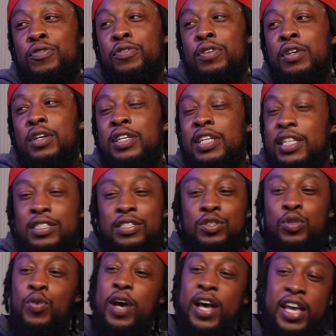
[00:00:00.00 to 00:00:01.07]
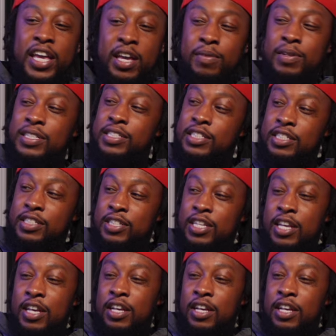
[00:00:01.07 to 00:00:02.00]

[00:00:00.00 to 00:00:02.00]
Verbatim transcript: Right. This is who I am. This is